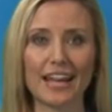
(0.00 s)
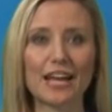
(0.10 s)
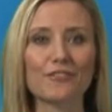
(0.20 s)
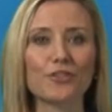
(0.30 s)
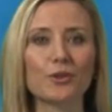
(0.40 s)

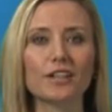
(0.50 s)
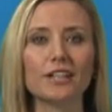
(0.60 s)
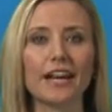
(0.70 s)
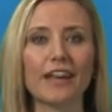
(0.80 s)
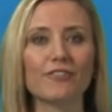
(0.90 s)
If your
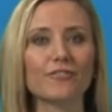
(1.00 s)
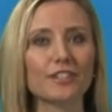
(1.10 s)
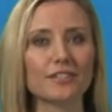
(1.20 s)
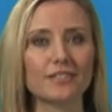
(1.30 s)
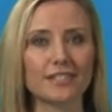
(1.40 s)
client
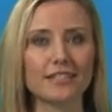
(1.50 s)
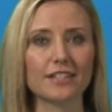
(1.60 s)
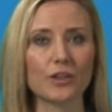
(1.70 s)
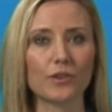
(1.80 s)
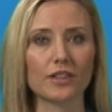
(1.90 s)
feels
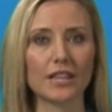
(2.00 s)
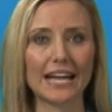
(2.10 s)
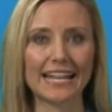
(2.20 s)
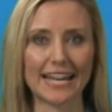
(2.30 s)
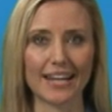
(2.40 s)
dizzy or
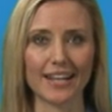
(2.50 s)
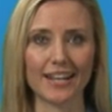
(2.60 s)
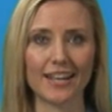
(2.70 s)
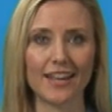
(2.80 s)
lightheaded,